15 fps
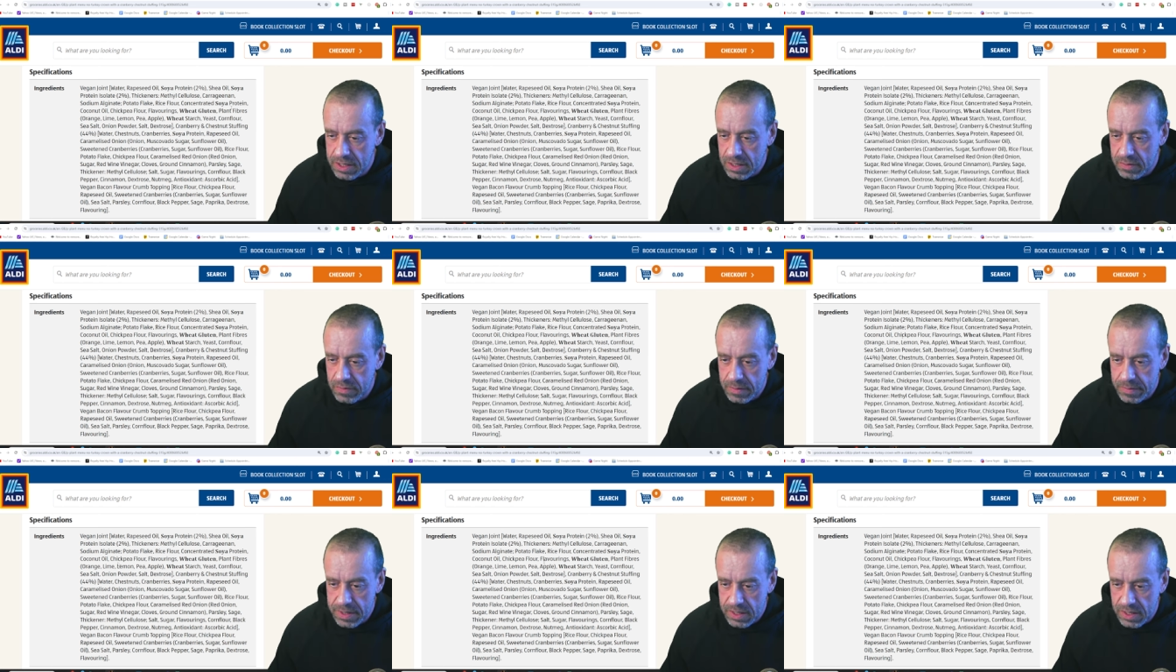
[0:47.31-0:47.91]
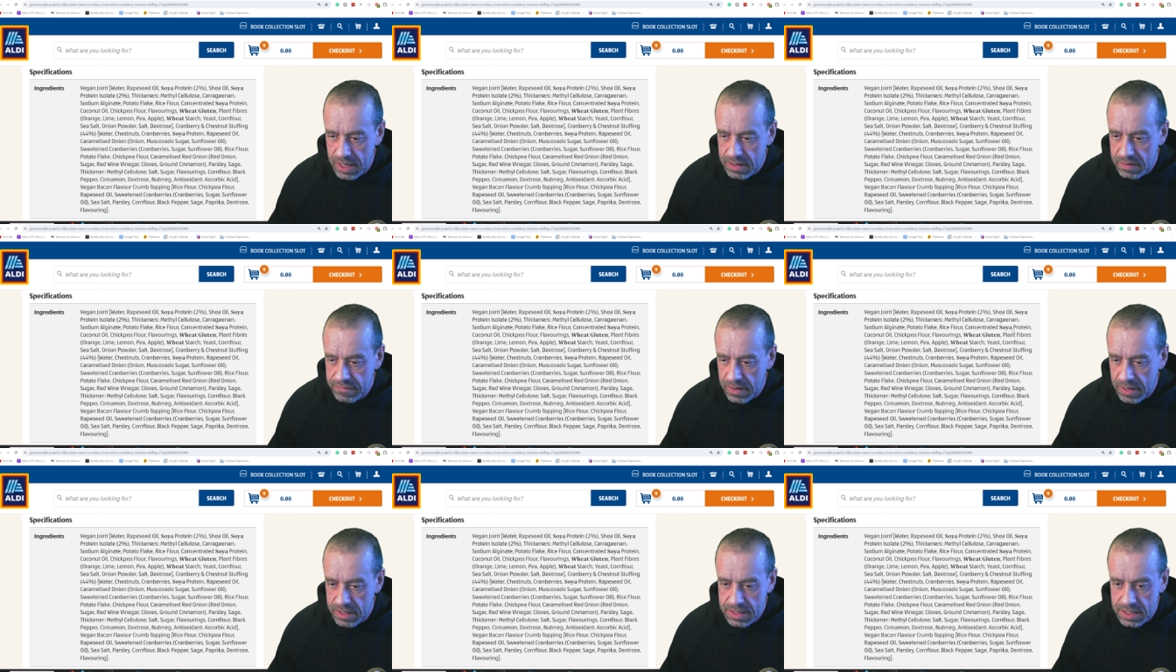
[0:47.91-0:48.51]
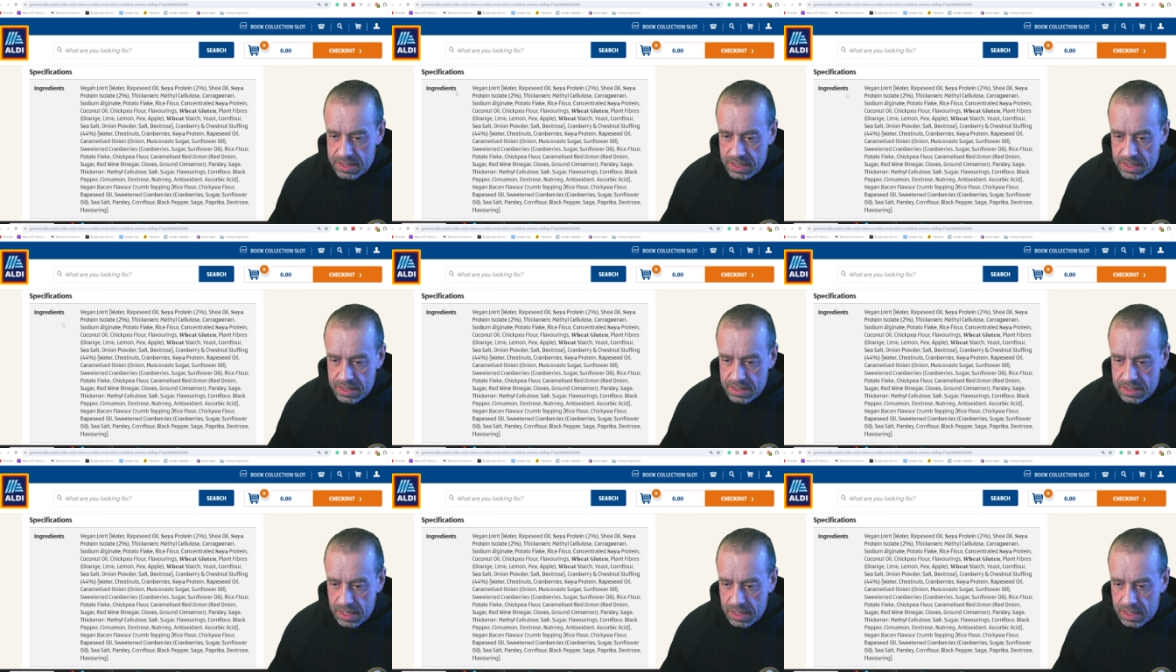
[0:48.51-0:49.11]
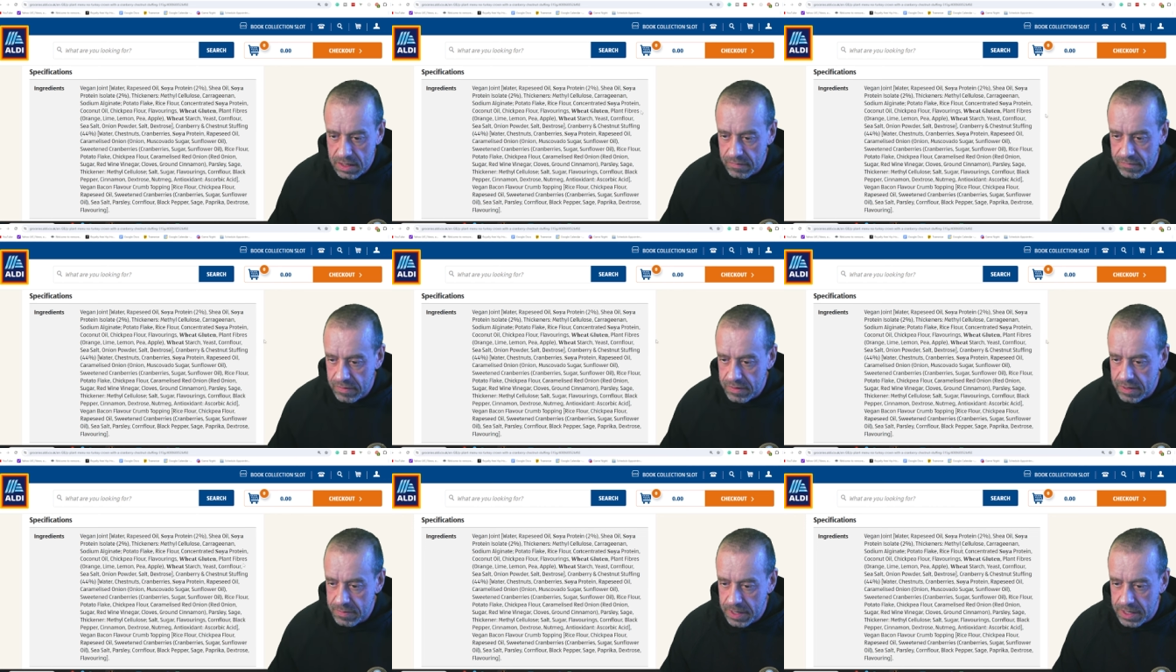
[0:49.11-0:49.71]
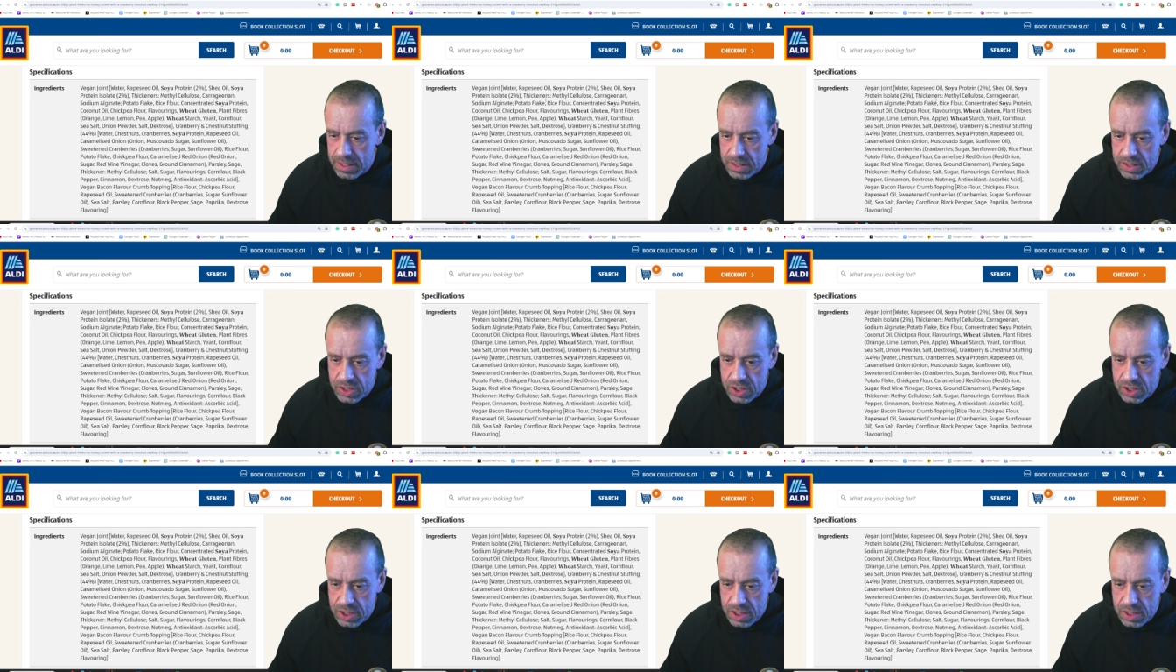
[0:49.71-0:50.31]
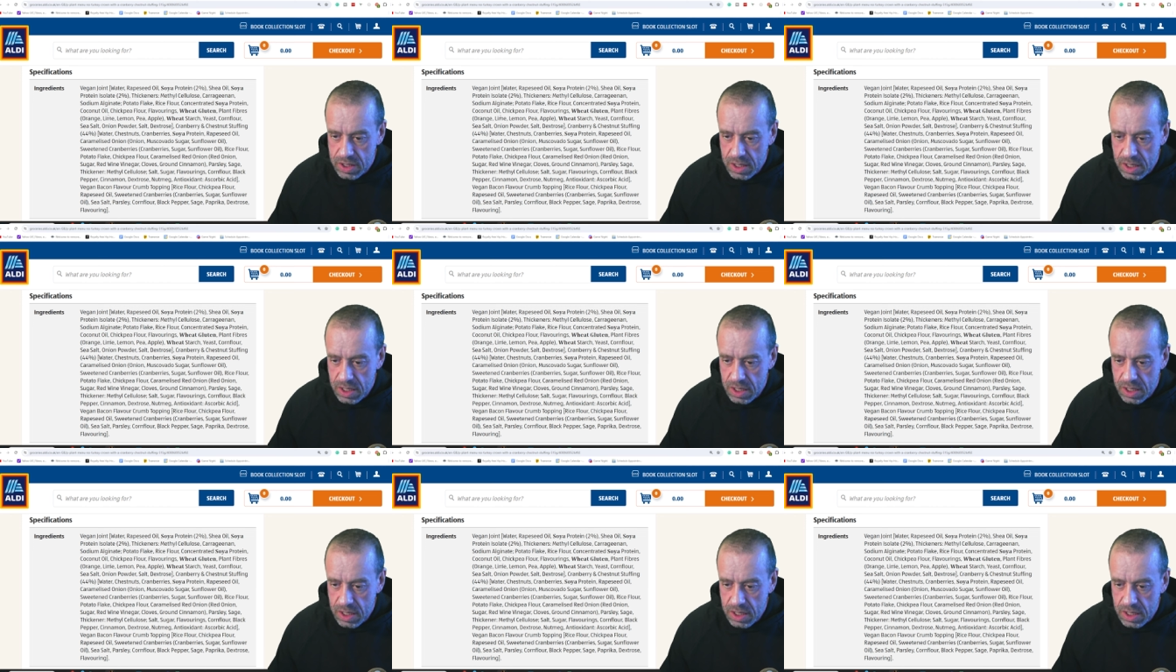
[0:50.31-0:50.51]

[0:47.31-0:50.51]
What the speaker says: I don't want to be dying of heart disease, thank you very much.